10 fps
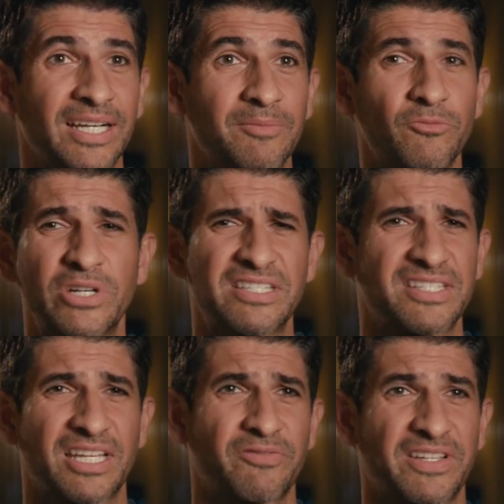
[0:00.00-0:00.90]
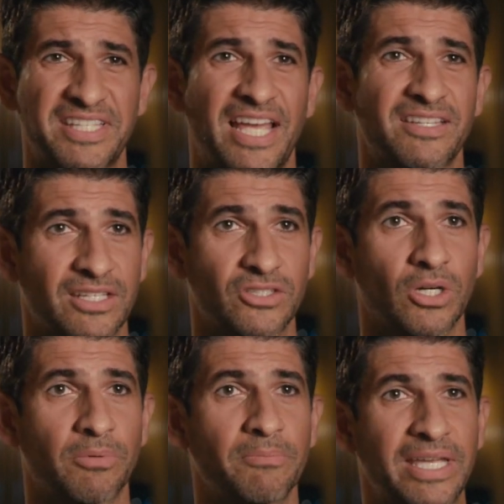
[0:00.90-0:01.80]
Reed's done a fantastic
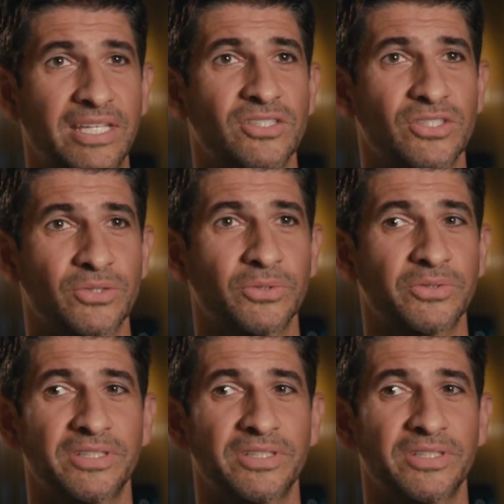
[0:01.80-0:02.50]
job at making sure